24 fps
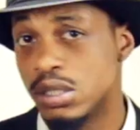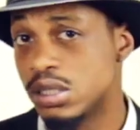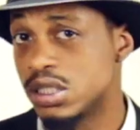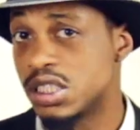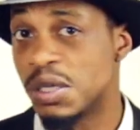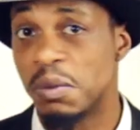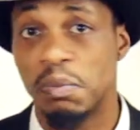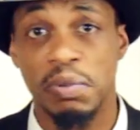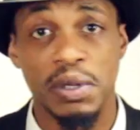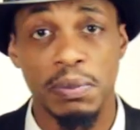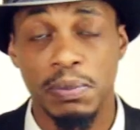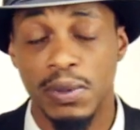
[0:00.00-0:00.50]

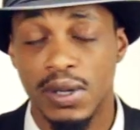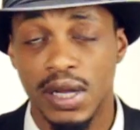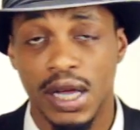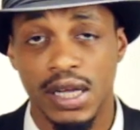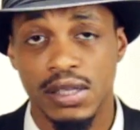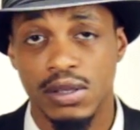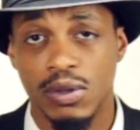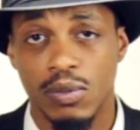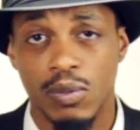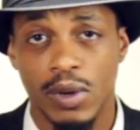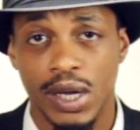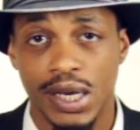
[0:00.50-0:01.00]
Some people
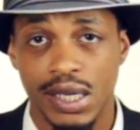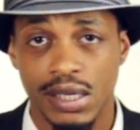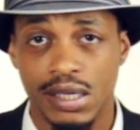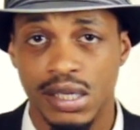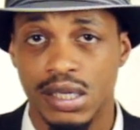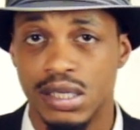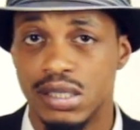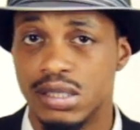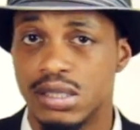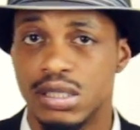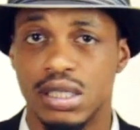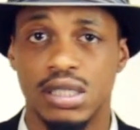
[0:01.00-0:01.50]
like the weighted
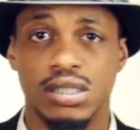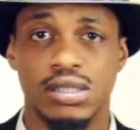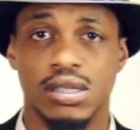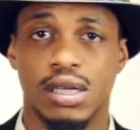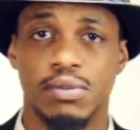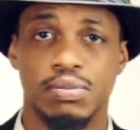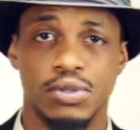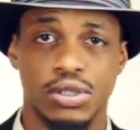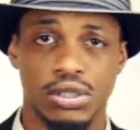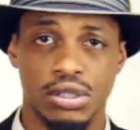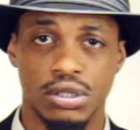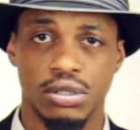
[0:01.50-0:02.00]
keys. It's
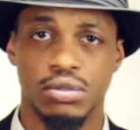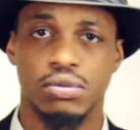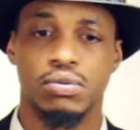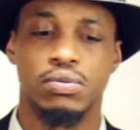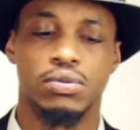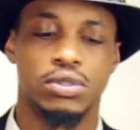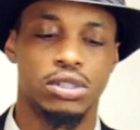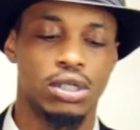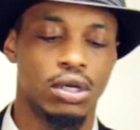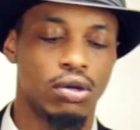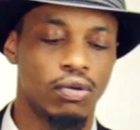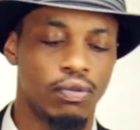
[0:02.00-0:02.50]
up to you.
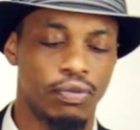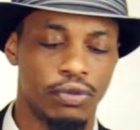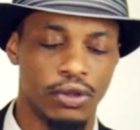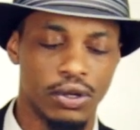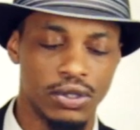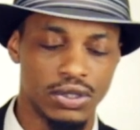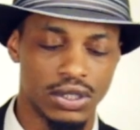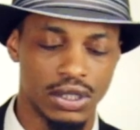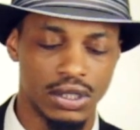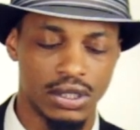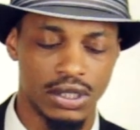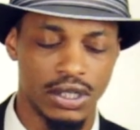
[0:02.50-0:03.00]
So
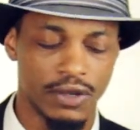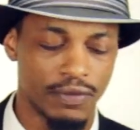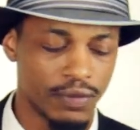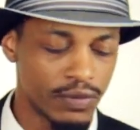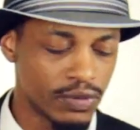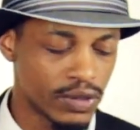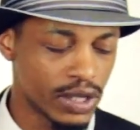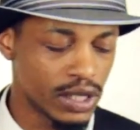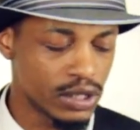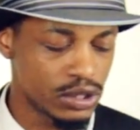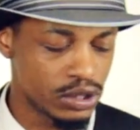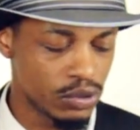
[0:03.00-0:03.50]
those are
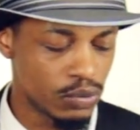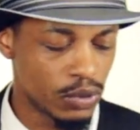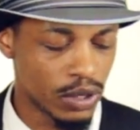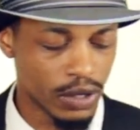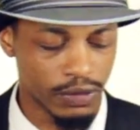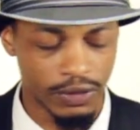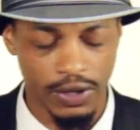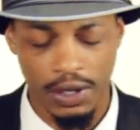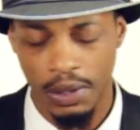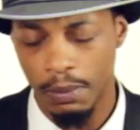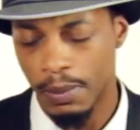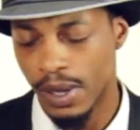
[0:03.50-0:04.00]
different things you want
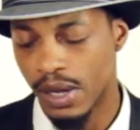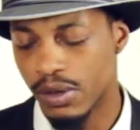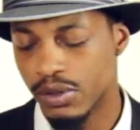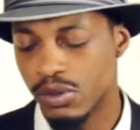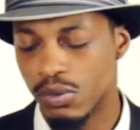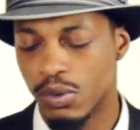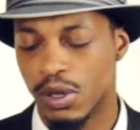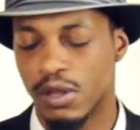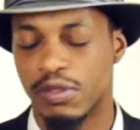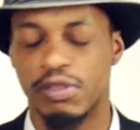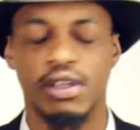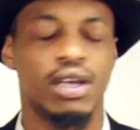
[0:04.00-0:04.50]
to think about. You
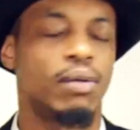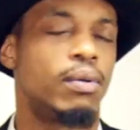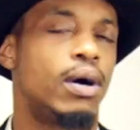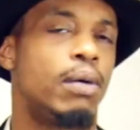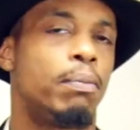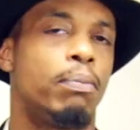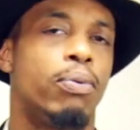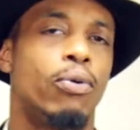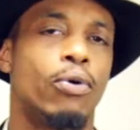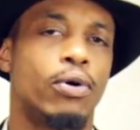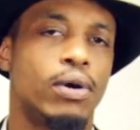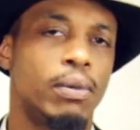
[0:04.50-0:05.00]
want to think
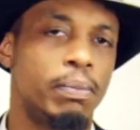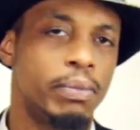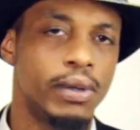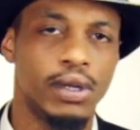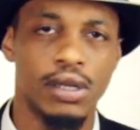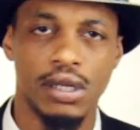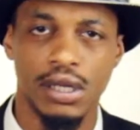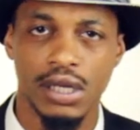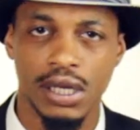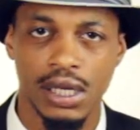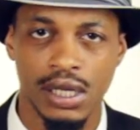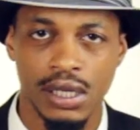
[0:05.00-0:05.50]
about
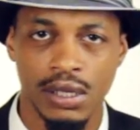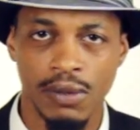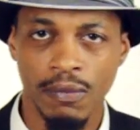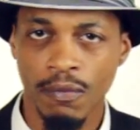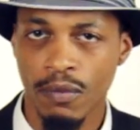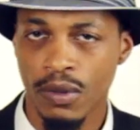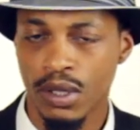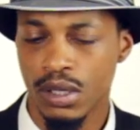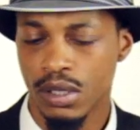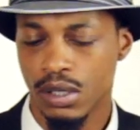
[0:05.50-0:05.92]
portability.